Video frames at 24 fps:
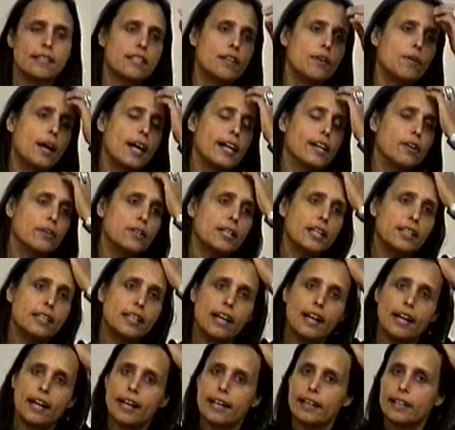So I go down the
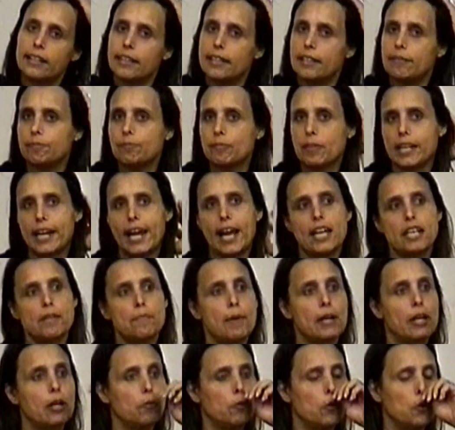aisle and, and I had
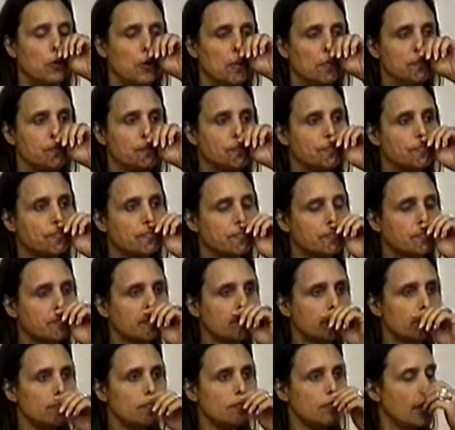to make a rule.
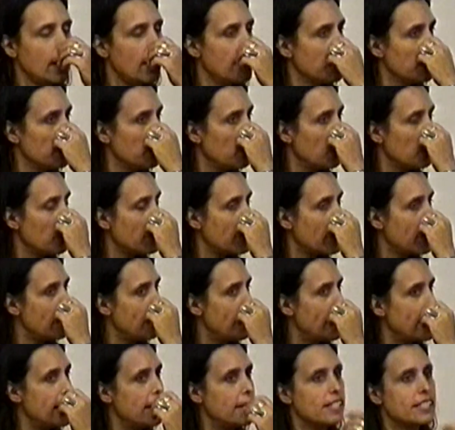And the rule that I
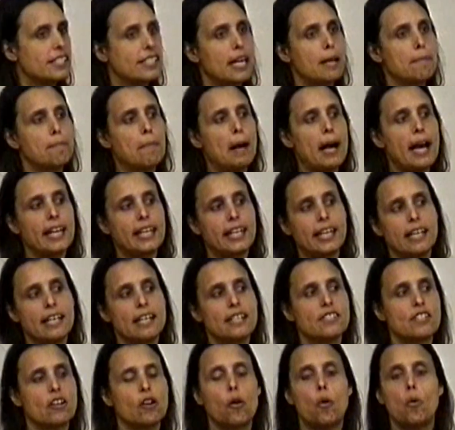made is that my
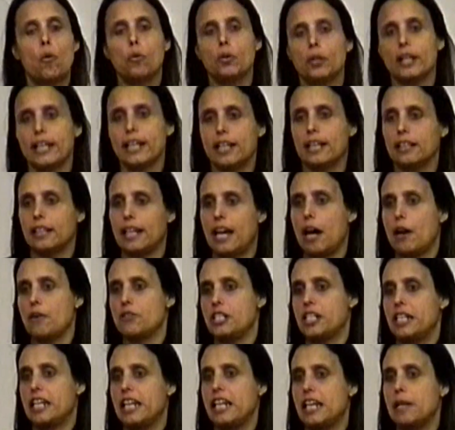kids are only allowed
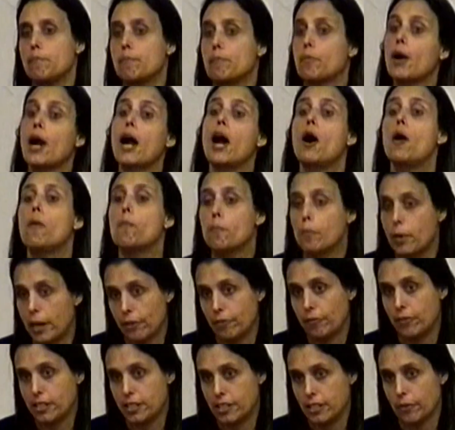to eat brown
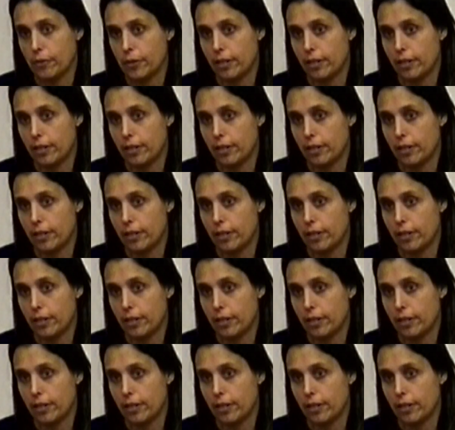breakfast